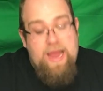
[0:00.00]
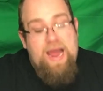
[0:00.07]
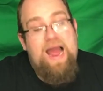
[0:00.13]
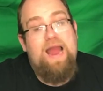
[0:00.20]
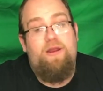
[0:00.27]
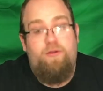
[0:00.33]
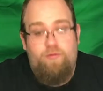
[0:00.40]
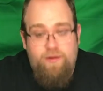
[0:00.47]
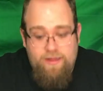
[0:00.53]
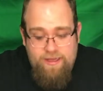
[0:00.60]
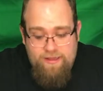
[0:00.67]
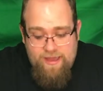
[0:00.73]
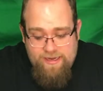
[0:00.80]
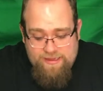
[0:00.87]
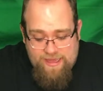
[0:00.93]
I really
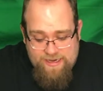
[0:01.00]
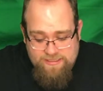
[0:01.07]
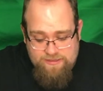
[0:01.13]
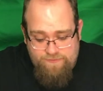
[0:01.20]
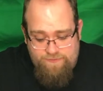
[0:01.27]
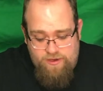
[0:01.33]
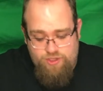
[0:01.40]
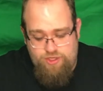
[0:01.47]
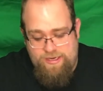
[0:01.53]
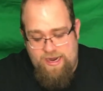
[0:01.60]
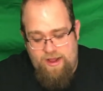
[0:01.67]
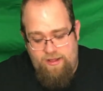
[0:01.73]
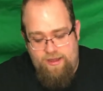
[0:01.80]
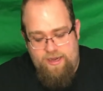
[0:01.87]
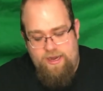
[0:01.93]
like that as a
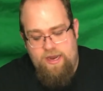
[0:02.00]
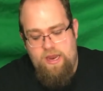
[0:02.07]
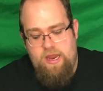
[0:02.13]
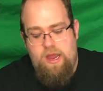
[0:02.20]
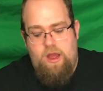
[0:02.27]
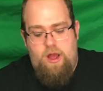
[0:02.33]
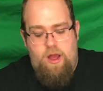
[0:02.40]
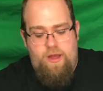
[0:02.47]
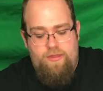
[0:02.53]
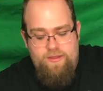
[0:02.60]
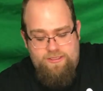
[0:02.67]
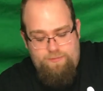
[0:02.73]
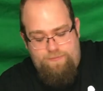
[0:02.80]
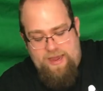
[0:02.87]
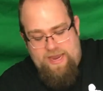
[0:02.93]
functionality. On
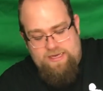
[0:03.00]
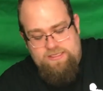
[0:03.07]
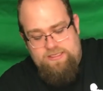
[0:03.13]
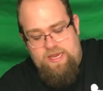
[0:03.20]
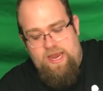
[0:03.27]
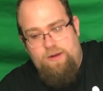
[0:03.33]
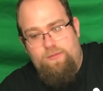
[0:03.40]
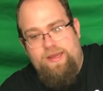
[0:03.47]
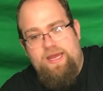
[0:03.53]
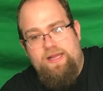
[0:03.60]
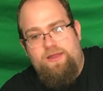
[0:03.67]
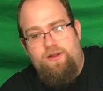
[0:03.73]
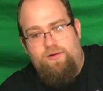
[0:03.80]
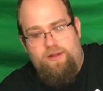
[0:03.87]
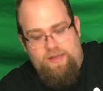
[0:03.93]
this back side, we
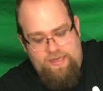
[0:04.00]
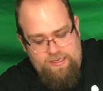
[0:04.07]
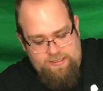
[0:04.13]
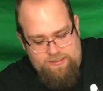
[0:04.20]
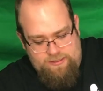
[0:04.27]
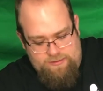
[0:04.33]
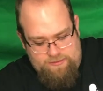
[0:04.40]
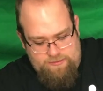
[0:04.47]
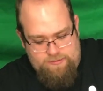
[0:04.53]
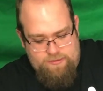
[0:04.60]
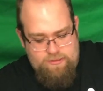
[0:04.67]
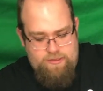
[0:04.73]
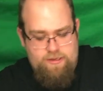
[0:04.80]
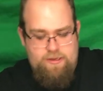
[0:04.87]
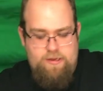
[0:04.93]
hit the release,
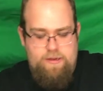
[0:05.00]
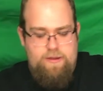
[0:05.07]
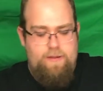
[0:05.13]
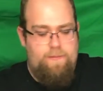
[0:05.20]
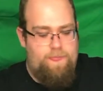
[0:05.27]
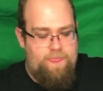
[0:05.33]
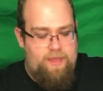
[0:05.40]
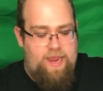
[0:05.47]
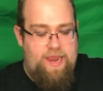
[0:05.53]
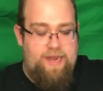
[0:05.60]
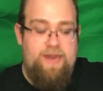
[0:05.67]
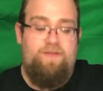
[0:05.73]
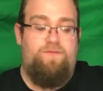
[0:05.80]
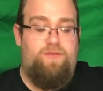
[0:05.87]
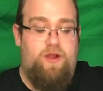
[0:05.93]
and
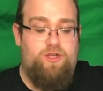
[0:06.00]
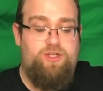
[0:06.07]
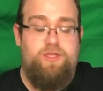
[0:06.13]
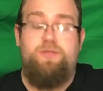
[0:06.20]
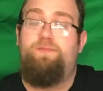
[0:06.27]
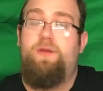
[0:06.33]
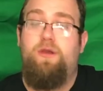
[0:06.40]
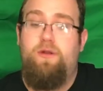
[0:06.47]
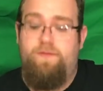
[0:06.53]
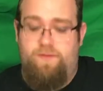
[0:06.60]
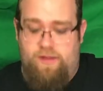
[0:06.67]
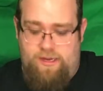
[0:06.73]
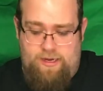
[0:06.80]
it functions beautifully.